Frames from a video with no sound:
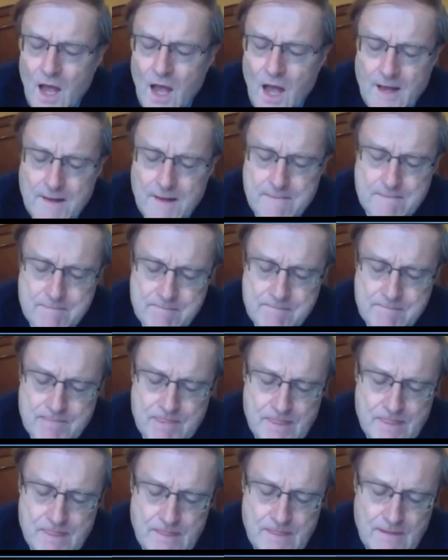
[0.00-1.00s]
Um,
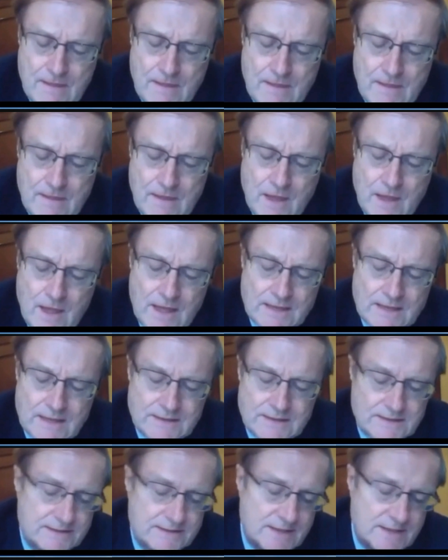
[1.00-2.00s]

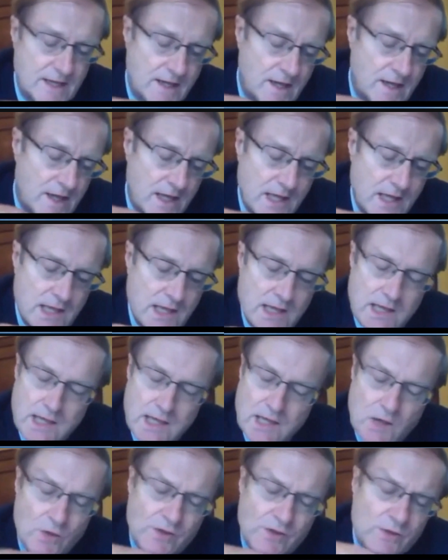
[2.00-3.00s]
it's uh,
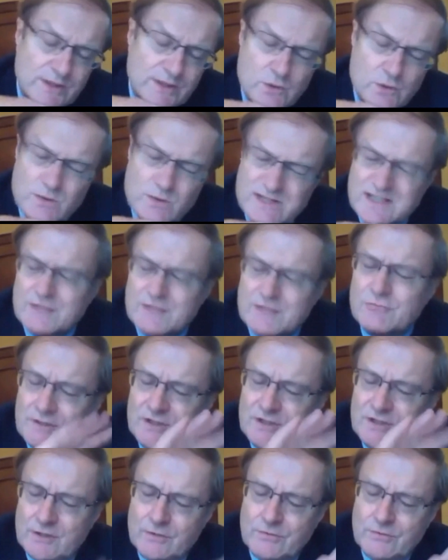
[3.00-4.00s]
although liquidity,
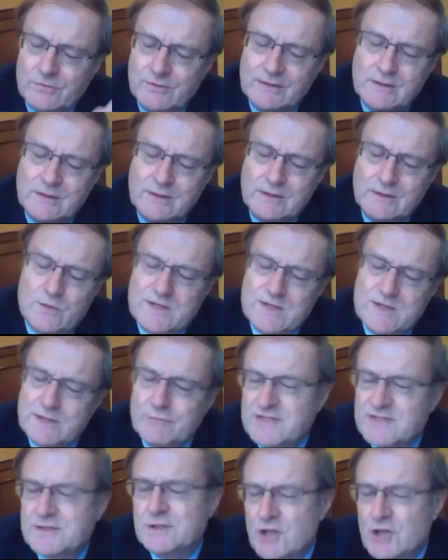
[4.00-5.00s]
you know, the
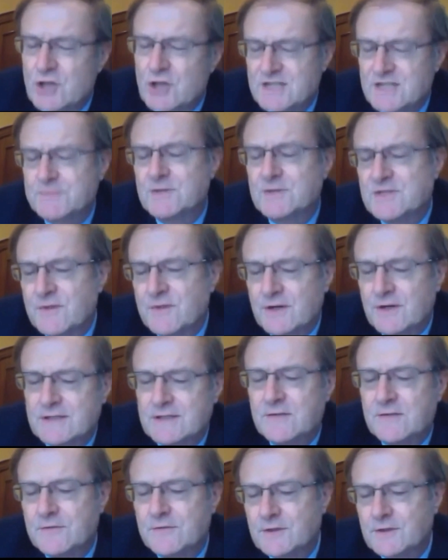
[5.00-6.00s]
liquidity risk adjustment's
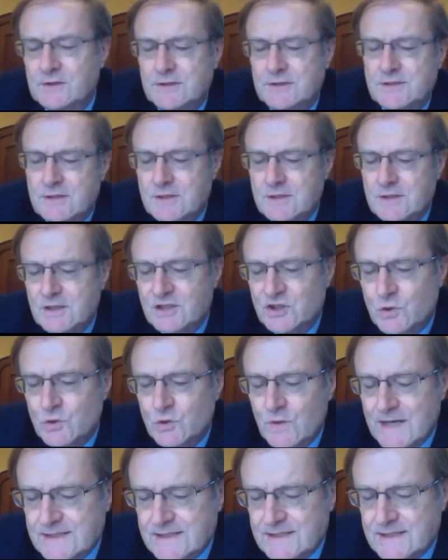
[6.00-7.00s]
very difficult
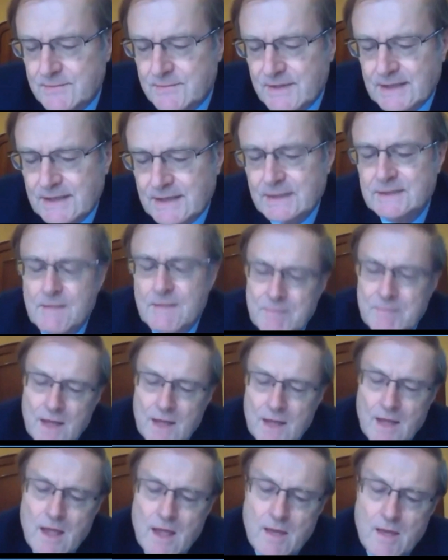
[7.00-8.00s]
to estimate.
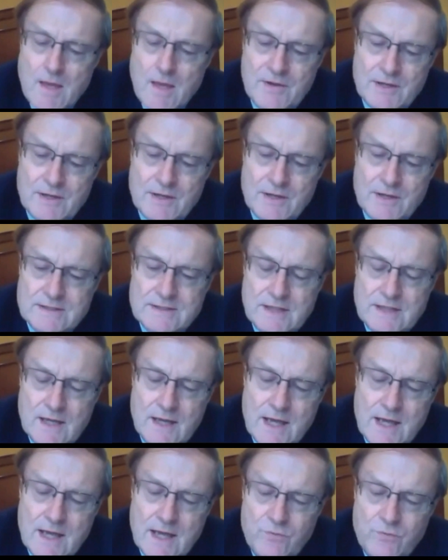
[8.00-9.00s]
But
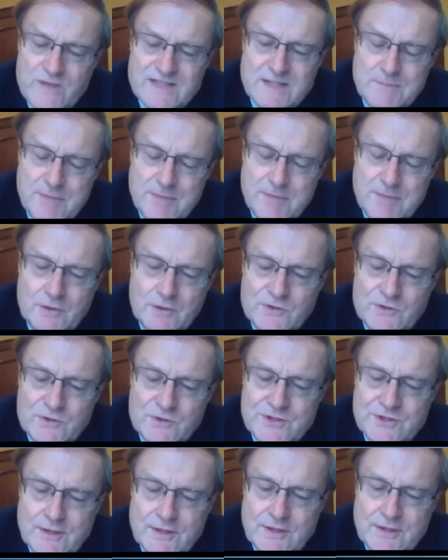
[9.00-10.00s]
uh, if we
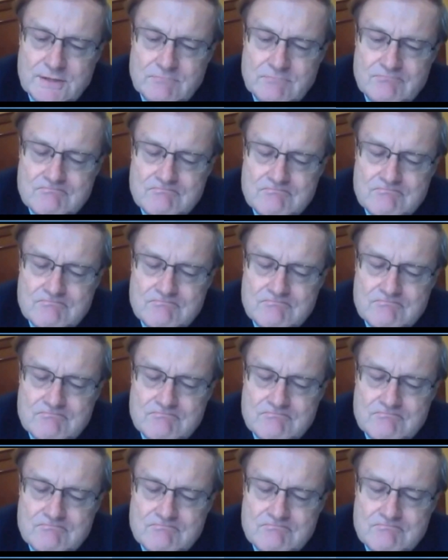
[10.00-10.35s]
suppose that